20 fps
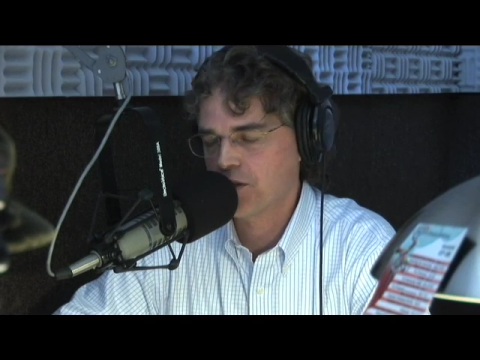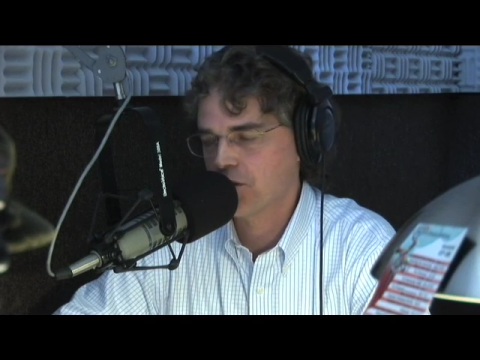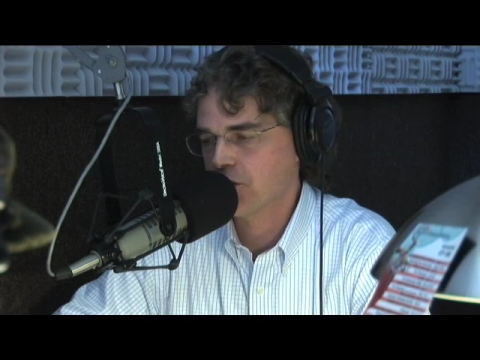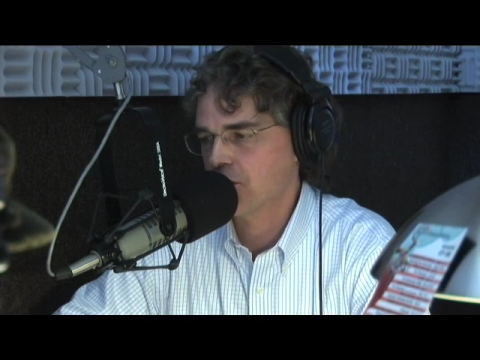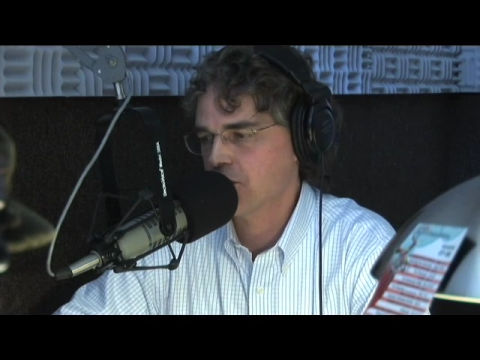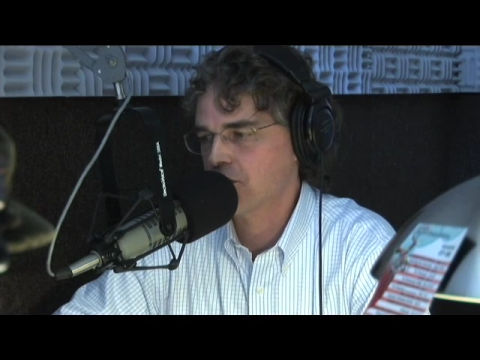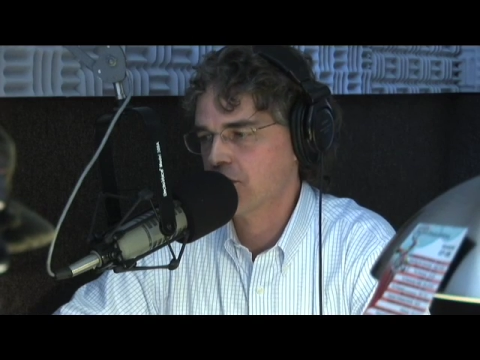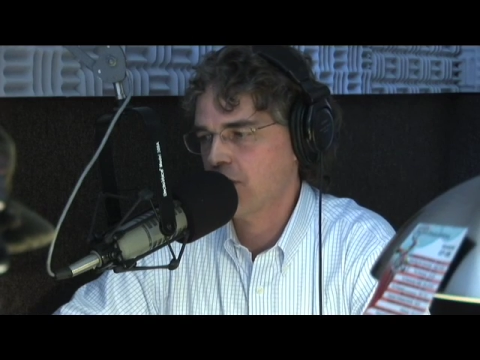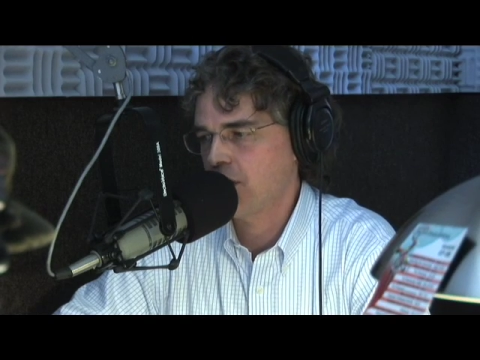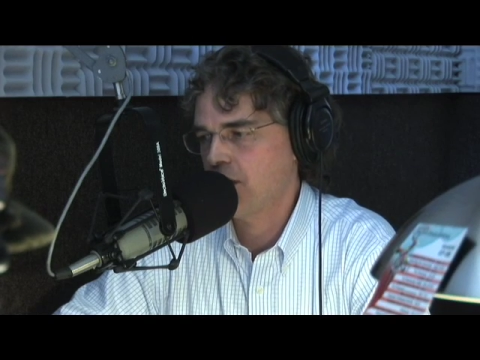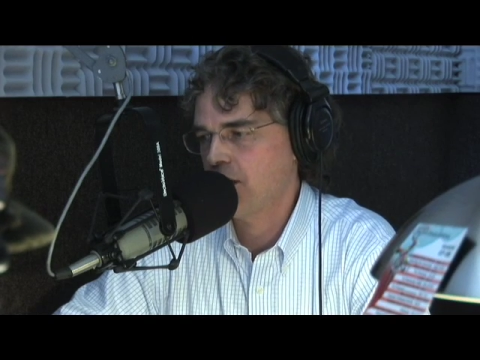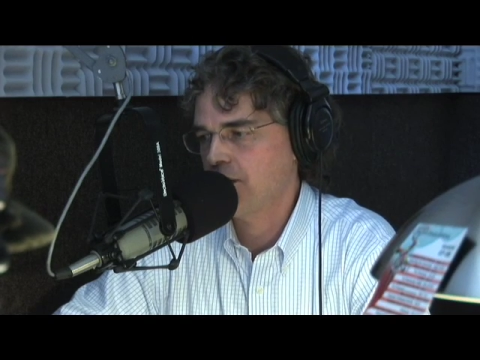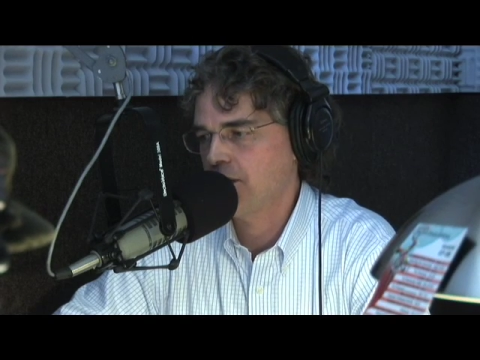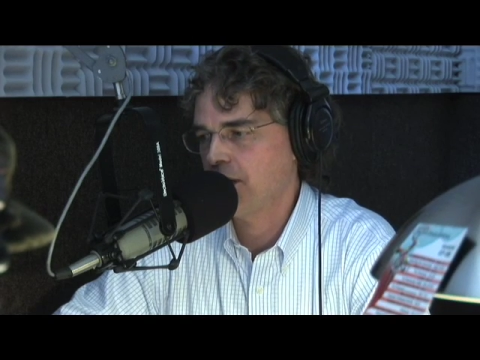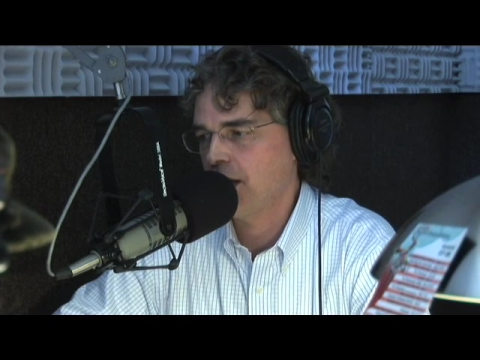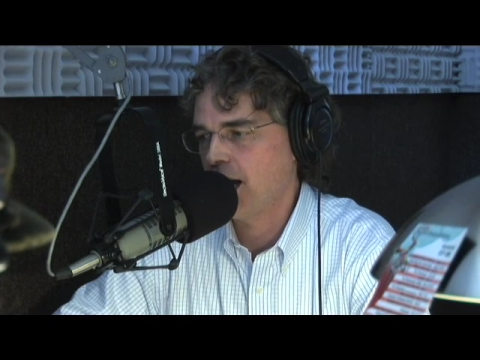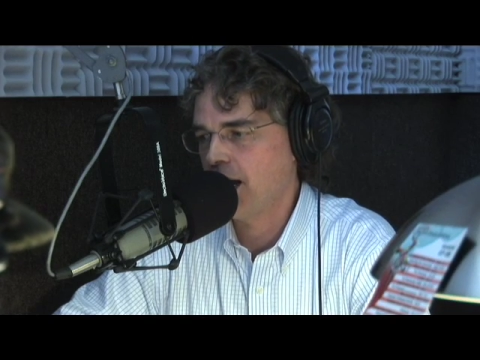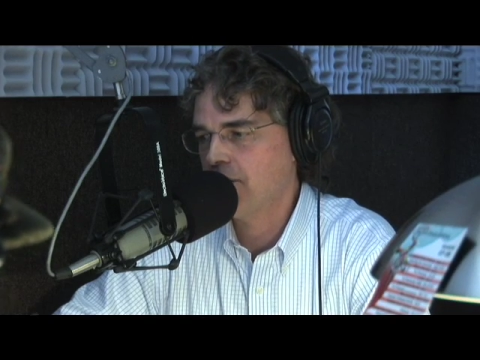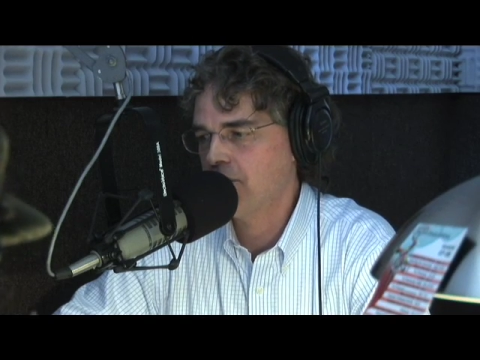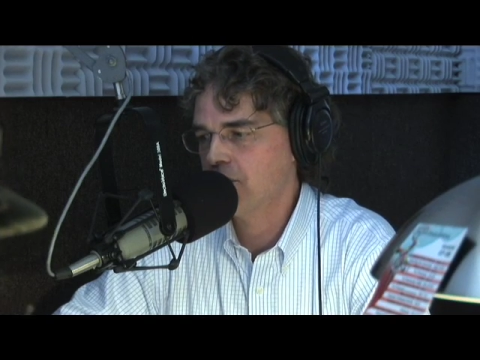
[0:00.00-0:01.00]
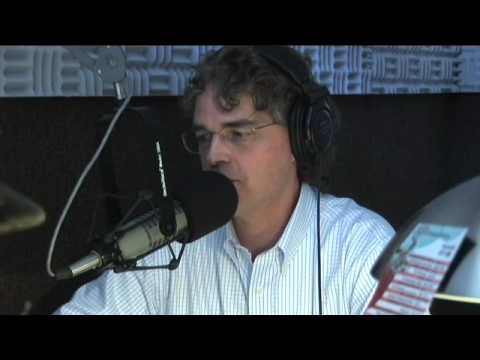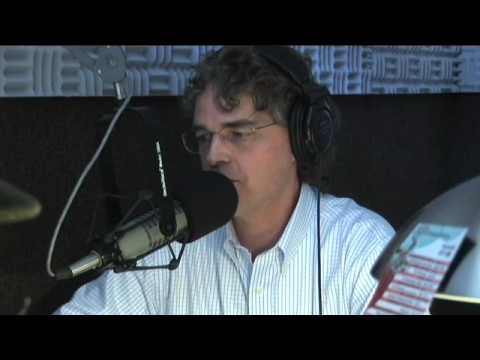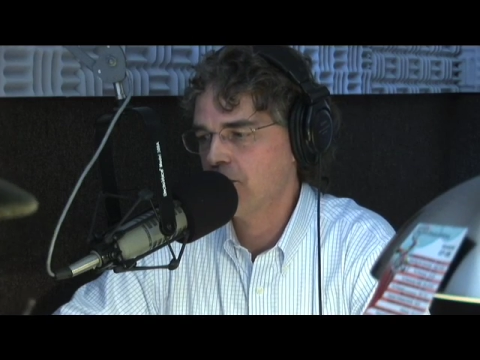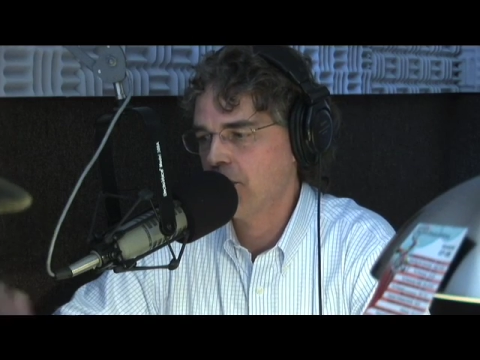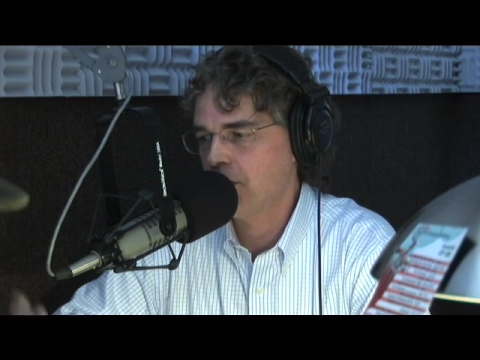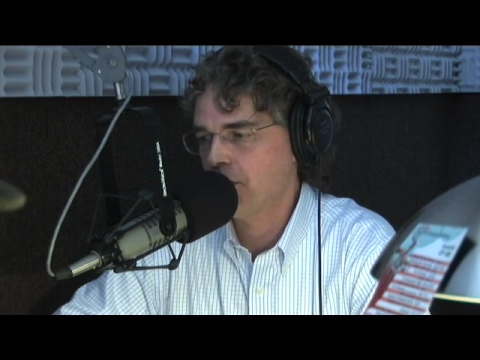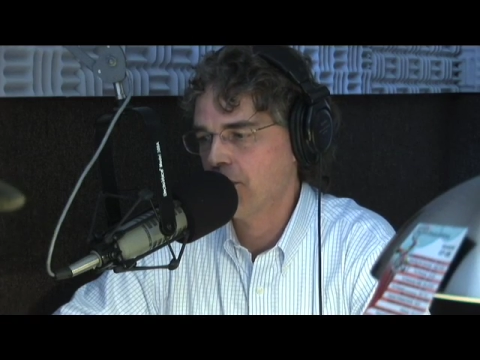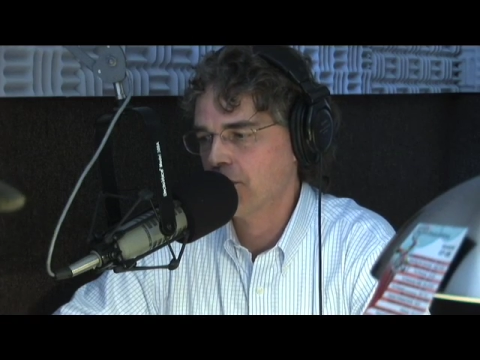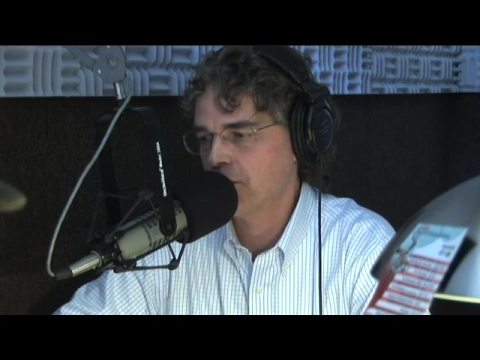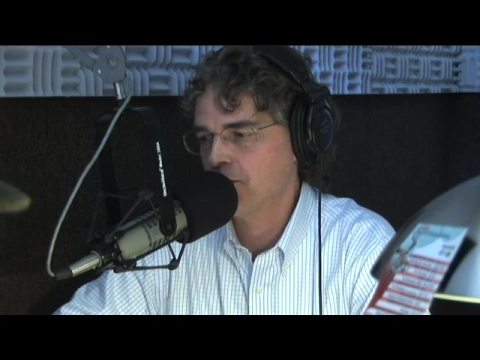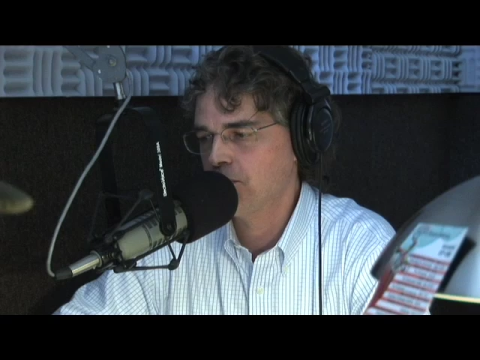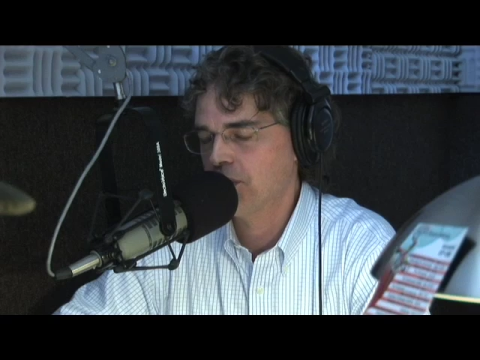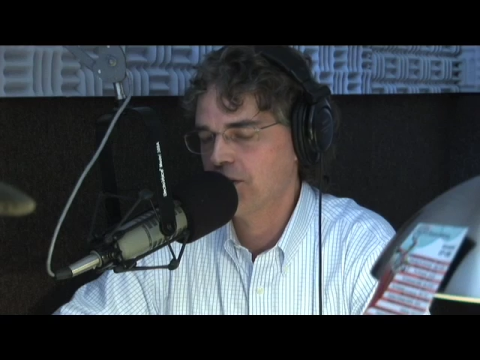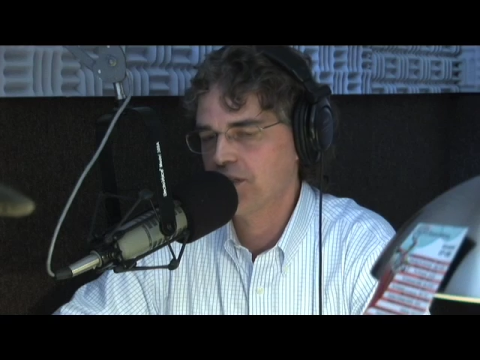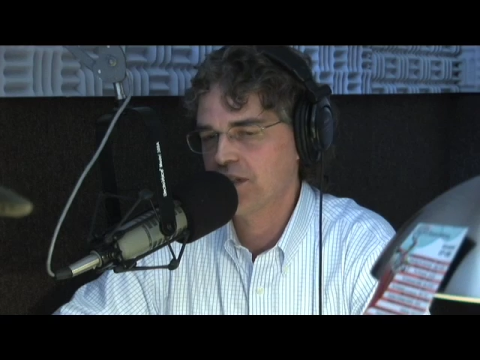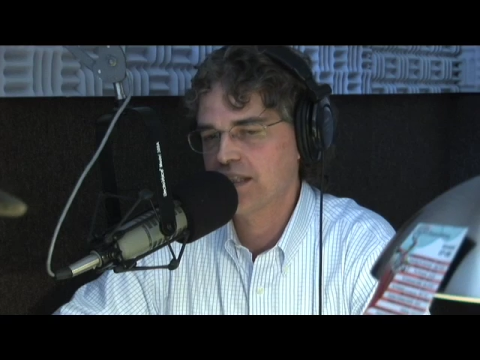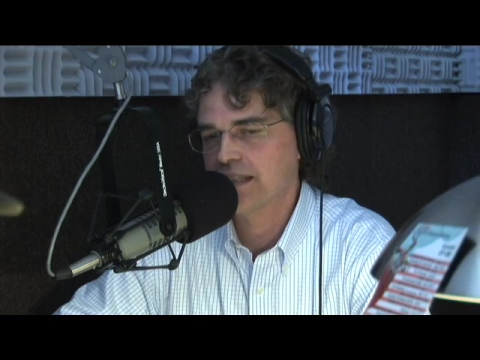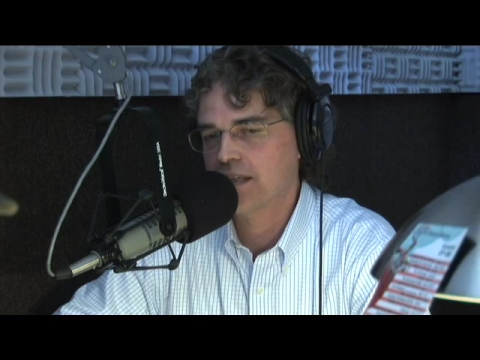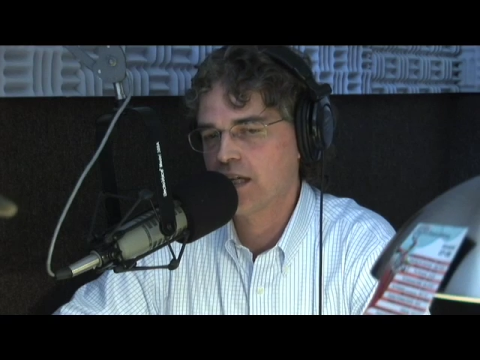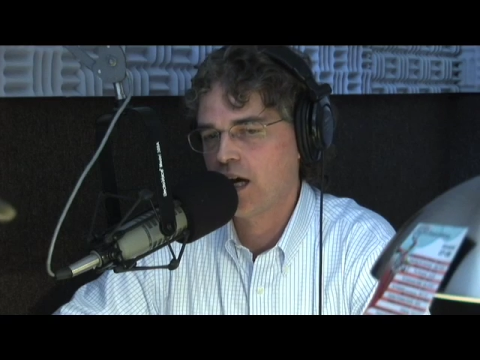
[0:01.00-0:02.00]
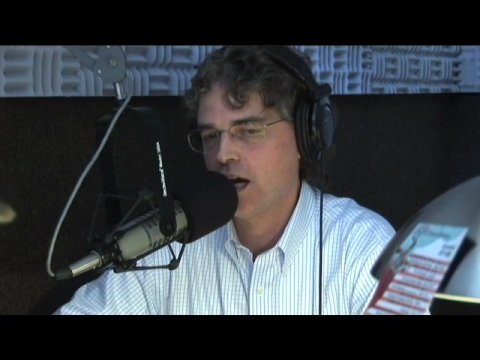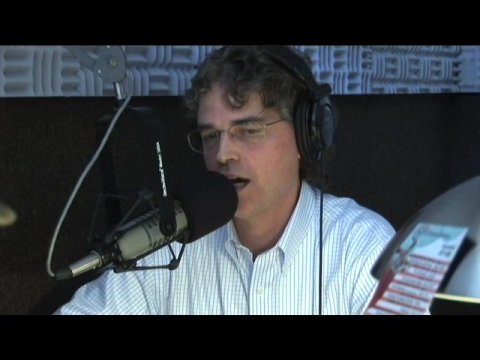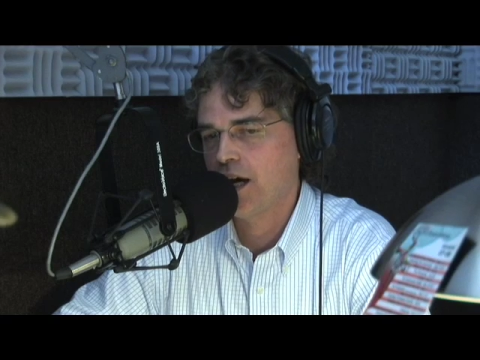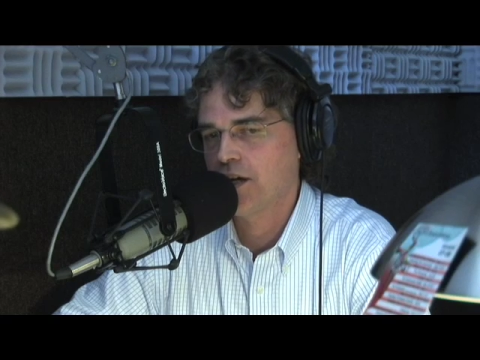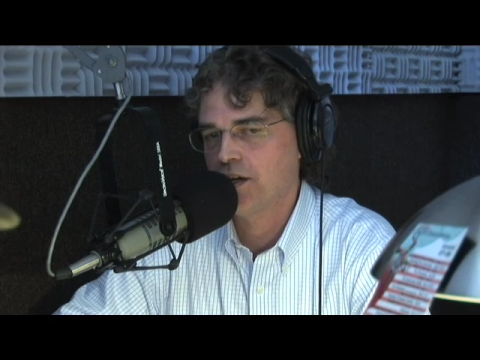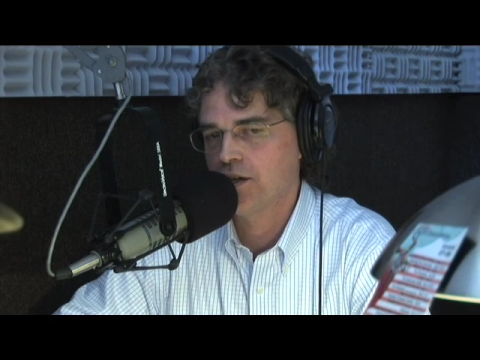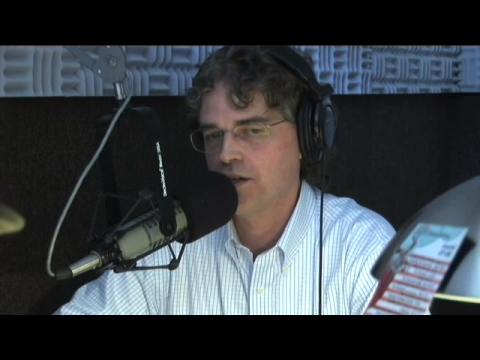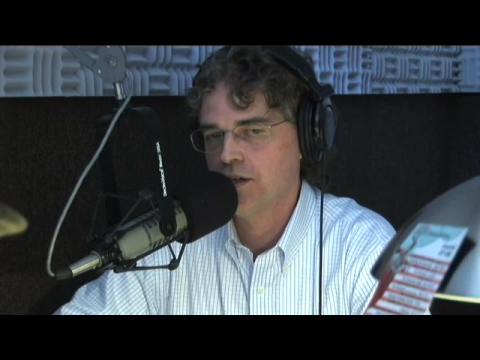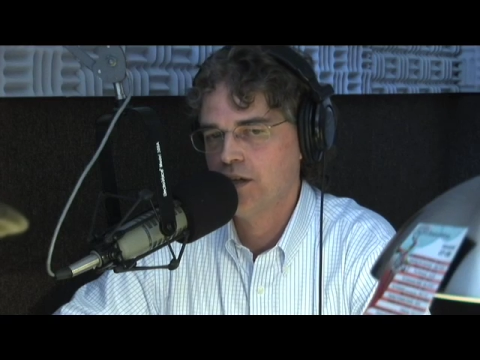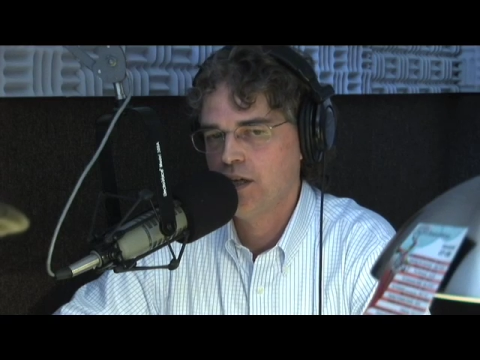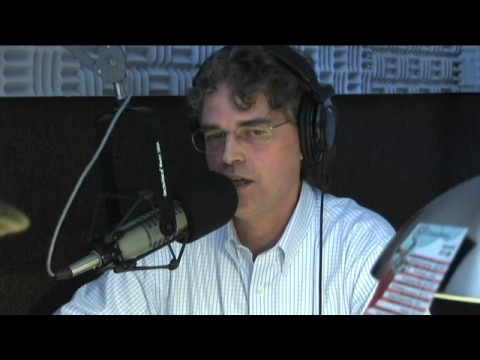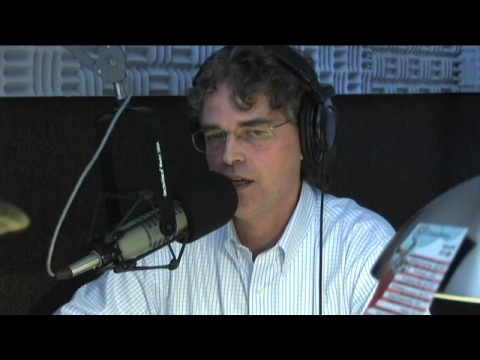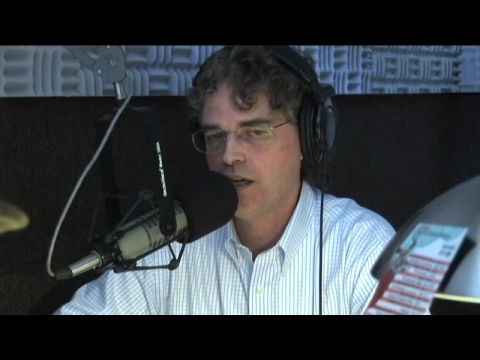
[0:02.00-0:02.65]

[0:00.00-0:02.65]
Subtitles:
just the average American, but the entire